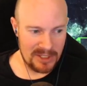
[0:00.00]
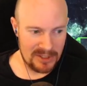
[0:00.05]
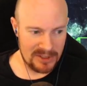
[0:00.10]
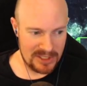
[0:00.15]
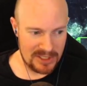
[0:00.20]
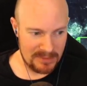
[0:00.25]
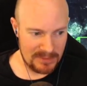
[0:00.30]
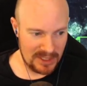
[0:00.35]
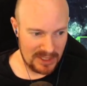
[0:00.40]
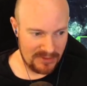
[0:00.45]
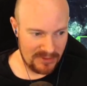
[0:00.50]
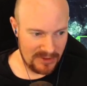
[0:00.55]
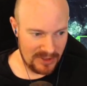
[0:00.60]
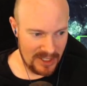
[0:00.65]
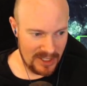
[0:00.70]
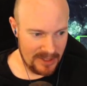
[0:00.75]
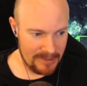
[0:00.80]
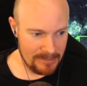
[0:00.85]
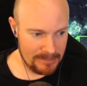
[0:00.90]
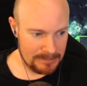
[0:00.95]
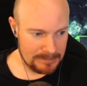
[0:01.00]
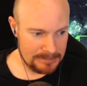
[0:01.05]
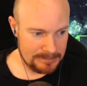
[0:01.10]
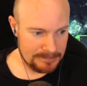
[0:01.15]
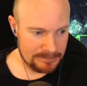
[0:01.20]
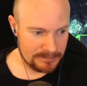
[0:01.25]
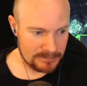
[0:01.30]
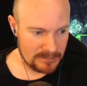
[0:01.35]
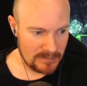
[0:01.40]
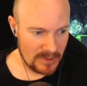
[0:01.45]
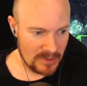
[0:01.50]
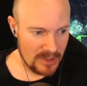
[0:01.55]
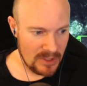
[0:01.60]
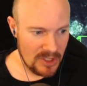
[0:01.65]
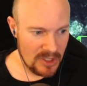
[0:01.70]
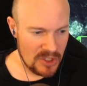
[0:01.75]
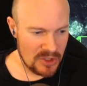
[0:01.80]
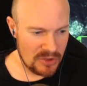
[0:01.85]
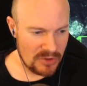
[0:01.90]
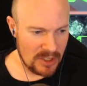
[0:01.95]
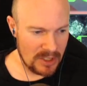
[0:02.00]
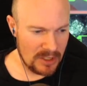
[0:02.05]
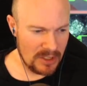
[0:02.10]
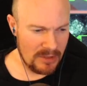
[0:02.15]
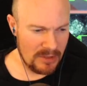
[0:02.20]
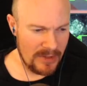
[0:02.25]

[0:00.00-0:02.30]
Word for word: something for that. Training the